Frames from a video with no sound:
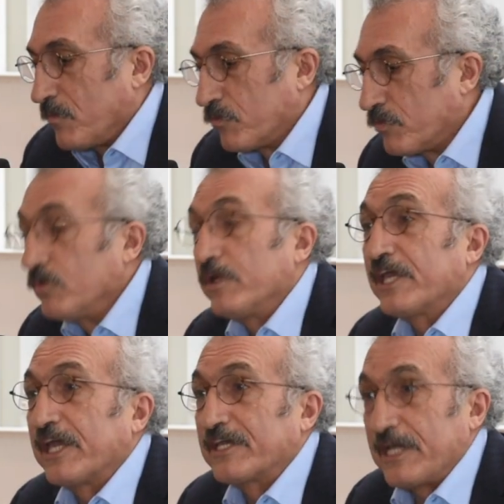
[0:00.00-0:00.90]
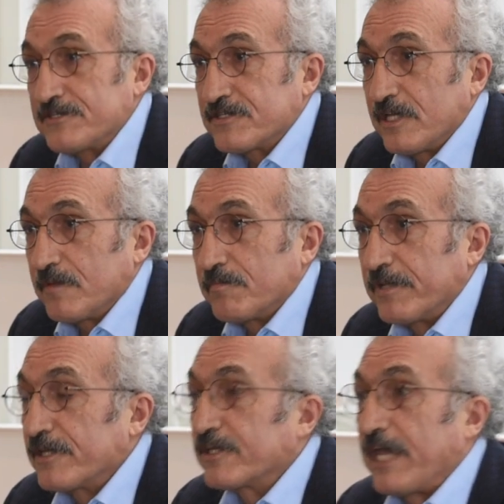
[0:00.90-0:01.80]
ruling against it,
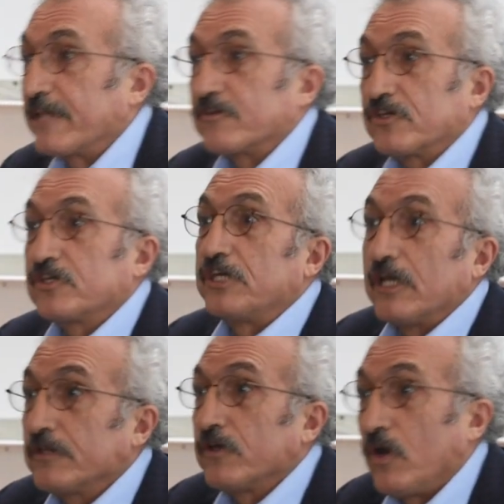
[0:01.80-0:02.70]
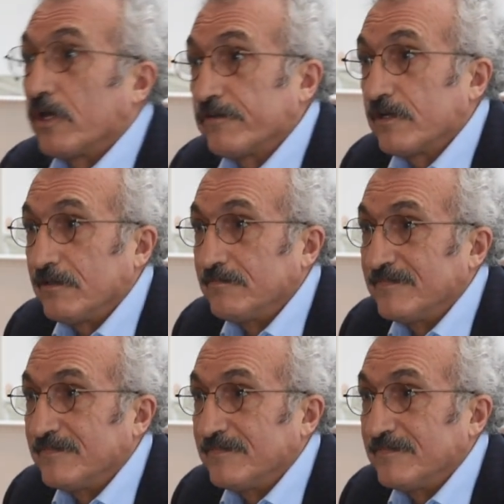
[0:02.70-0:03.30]
but it can't kill the author,